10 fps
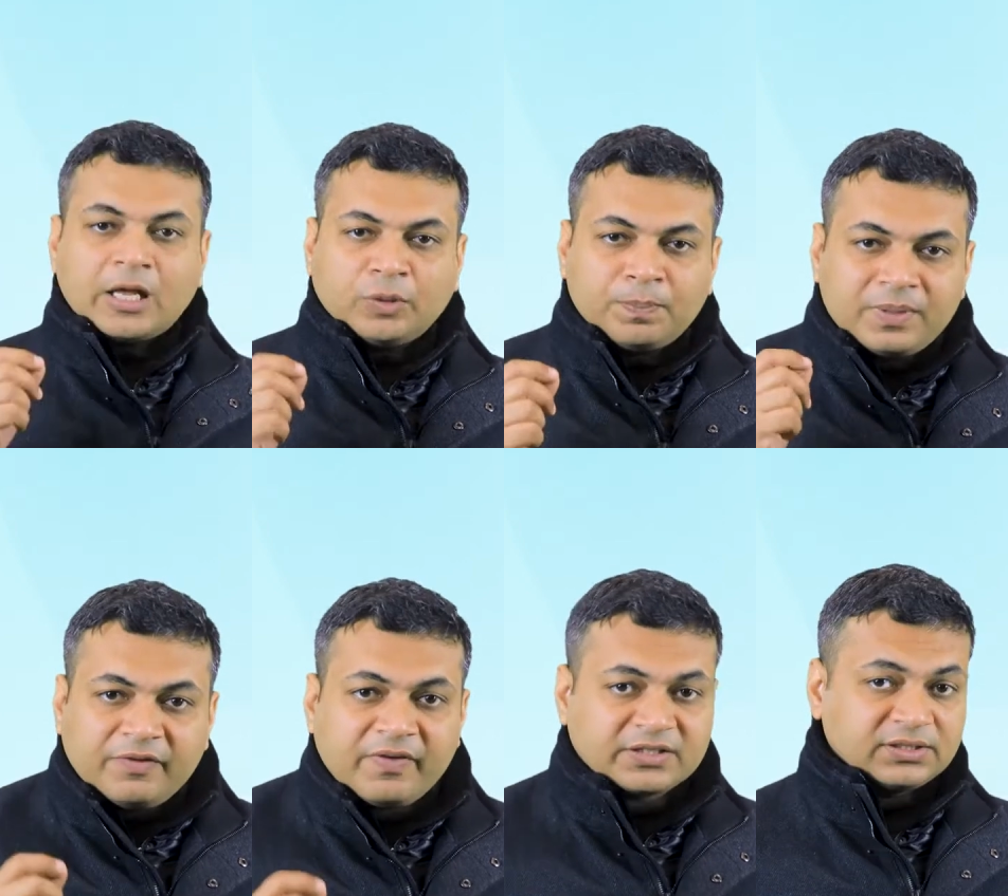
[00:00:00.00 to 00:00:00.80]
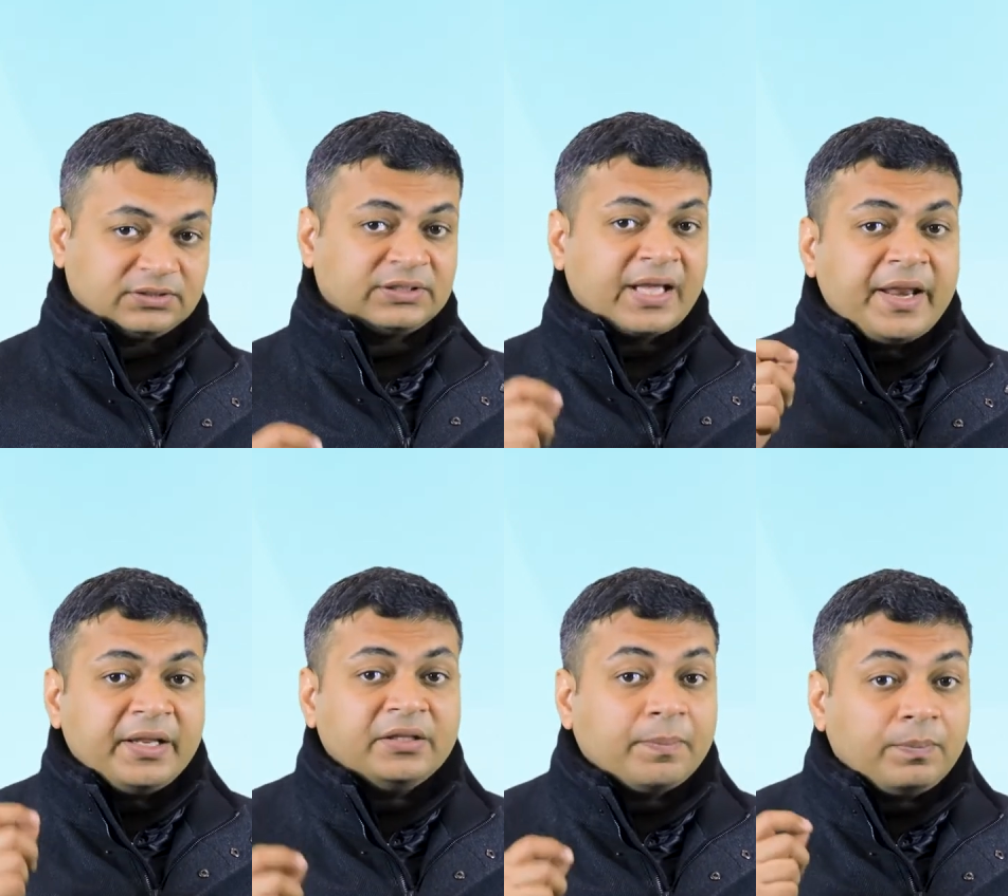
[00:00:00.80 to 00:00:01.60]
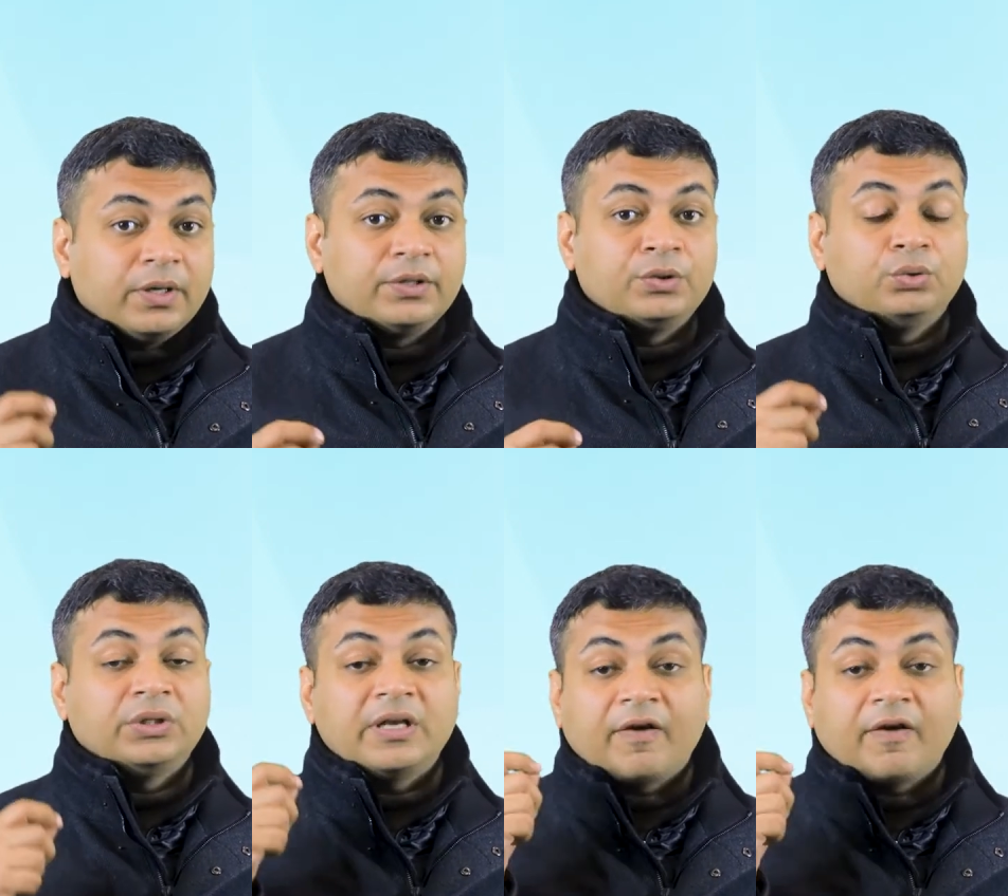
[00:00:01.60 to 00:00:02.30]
Now, the blood vessels carrying the blood to the